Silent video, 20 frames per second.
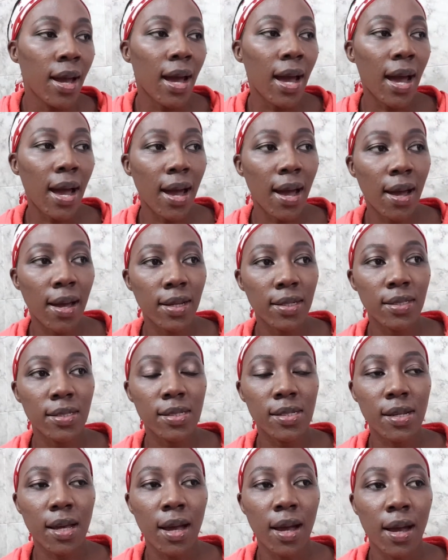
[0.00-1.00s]

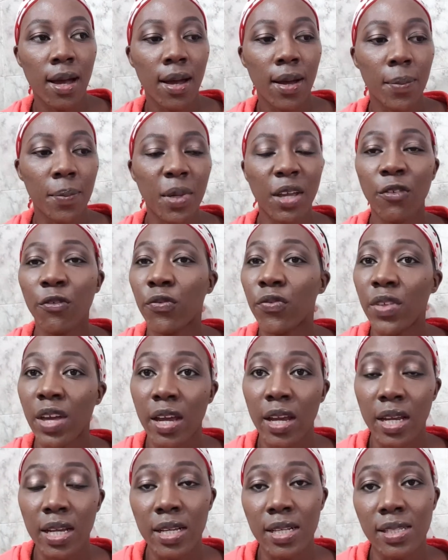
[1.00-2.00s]
And if
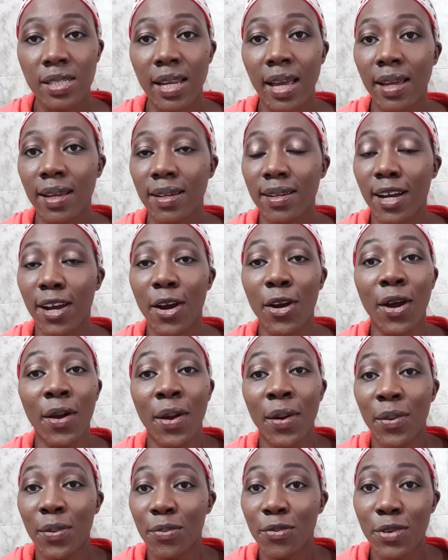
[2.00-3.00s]
there is like
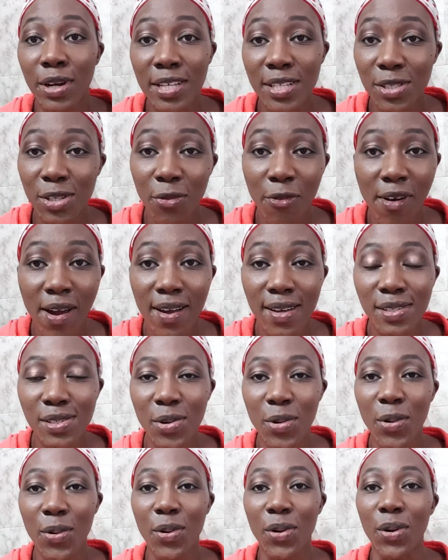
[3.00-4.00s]
a
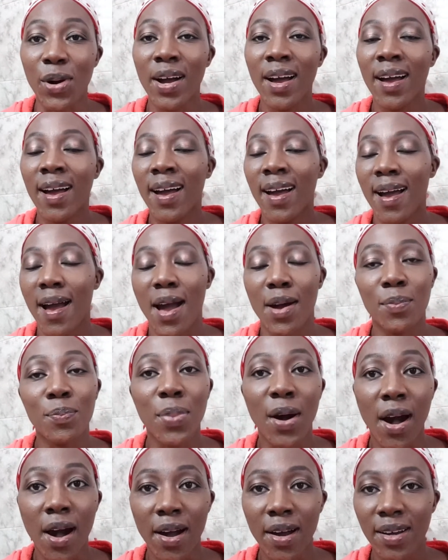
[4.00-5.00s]
restaurant or a
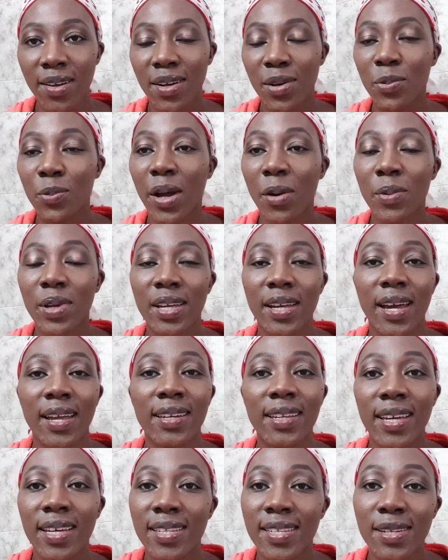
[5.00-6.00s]
bar where we
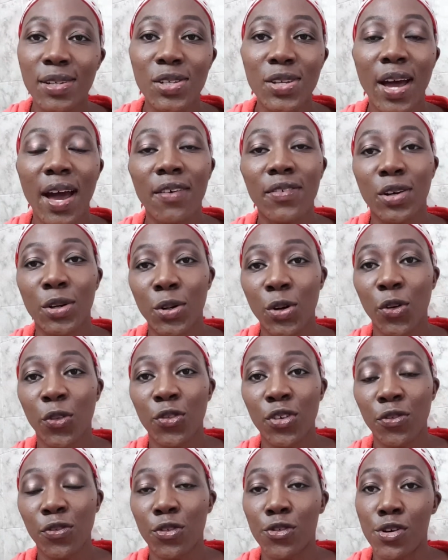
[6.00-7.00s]
can get in to have a
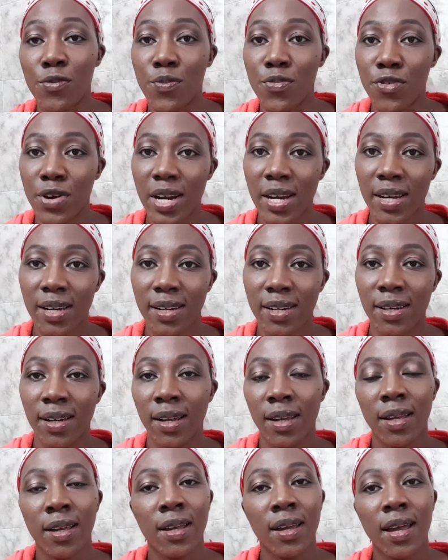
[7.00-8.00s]
coffee for a break,
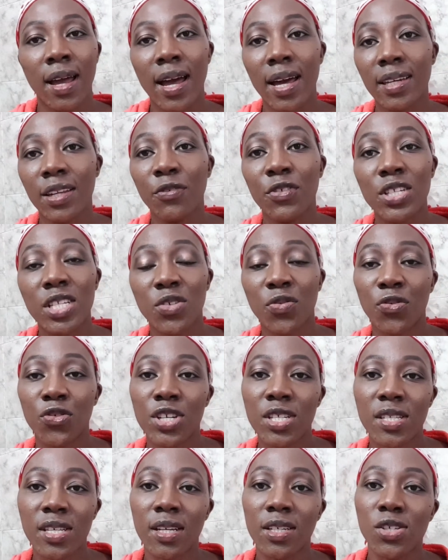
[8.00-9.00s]
and if it's
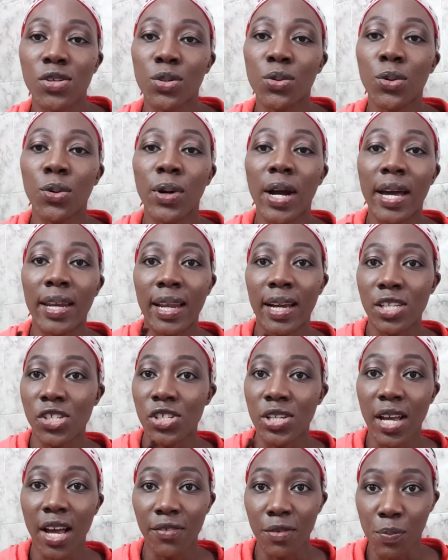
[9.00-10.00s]
freezing, to go and
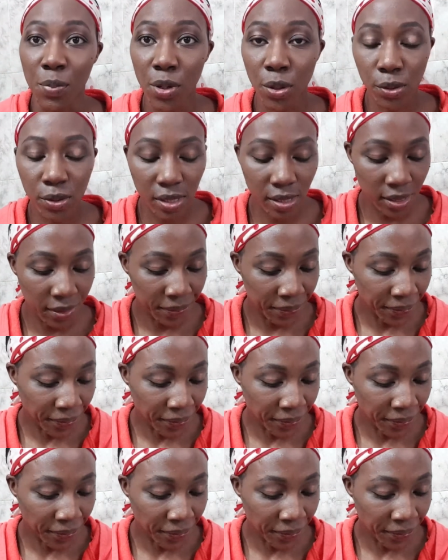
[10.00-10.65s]
actually have a pause,